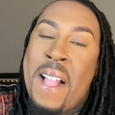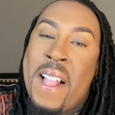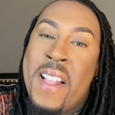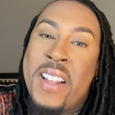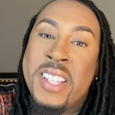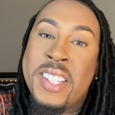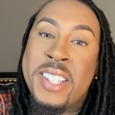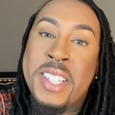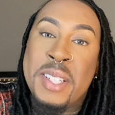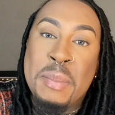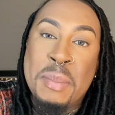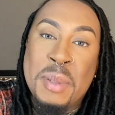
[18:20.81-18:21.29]

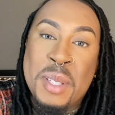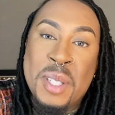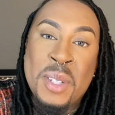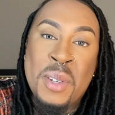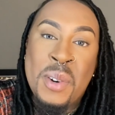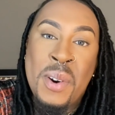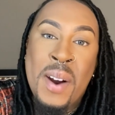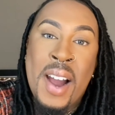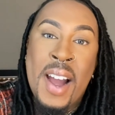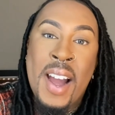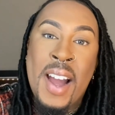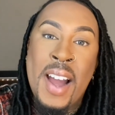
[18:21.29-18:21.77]

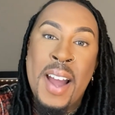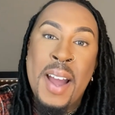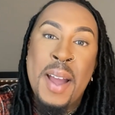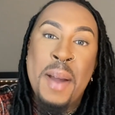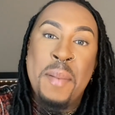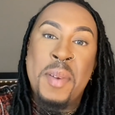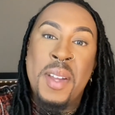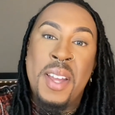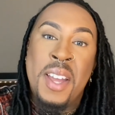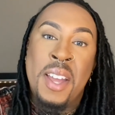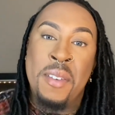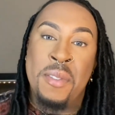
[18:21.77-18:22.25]

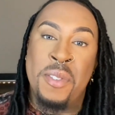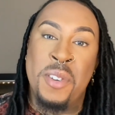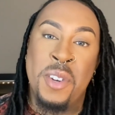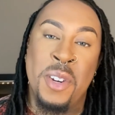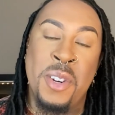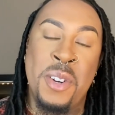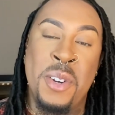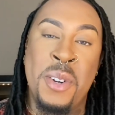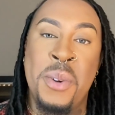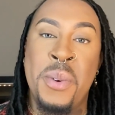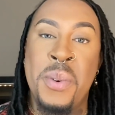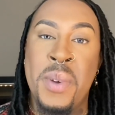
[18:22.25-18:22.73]
subscribe if you're
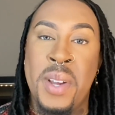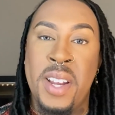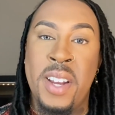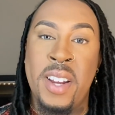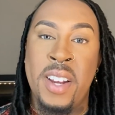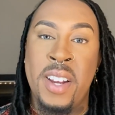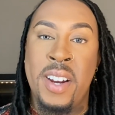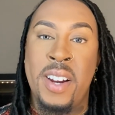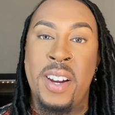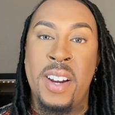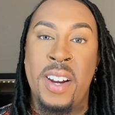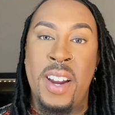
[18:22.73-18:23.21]
new
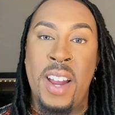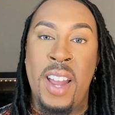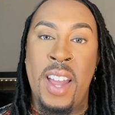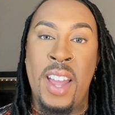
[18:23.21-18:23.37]
here,